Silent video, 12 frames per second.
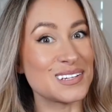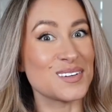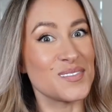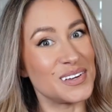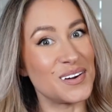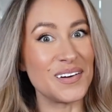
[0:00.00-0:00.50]
as
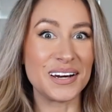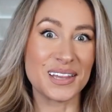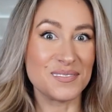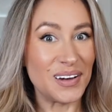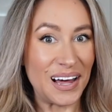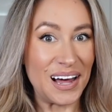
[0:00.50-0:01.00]
well be going to
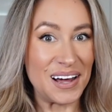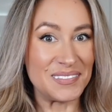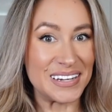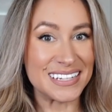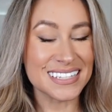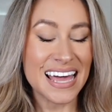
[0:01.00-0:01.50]
the
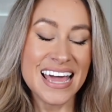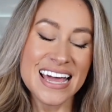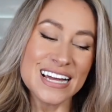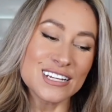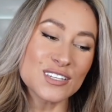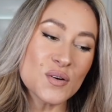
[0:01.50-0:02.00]
Bahamas.
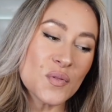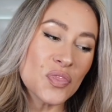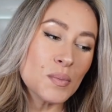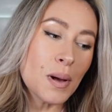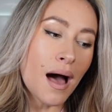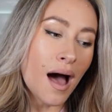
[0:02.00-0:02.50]
So
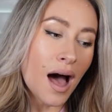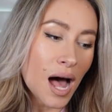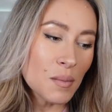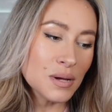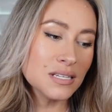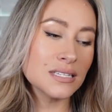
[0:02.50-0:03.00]
the
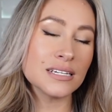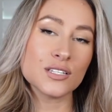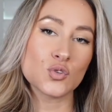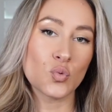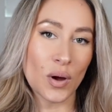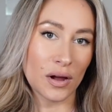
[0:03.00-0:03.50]
Bahamas is
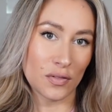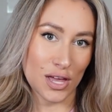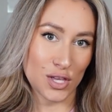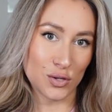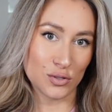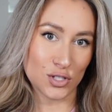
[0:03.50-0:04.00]
where they
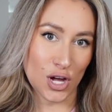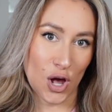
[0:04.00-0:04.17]
used to